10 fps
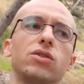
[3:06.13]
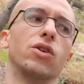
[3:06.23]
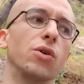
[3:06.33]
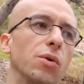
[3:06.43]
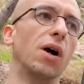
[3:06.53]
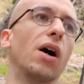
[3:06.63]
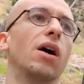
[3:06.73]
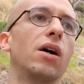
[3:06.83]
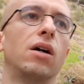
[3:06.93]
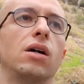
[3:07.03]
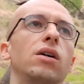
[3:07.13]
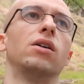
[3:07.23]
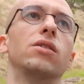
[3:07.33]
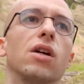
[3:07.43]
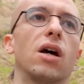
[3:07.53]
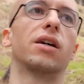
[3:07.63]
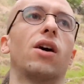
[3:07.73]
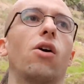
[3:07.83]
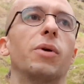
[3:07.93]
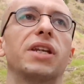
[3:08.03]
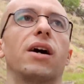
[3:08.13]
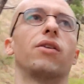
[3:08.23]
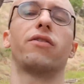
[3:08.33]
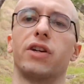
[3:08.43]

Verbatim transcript: to, uh, to like calm it down.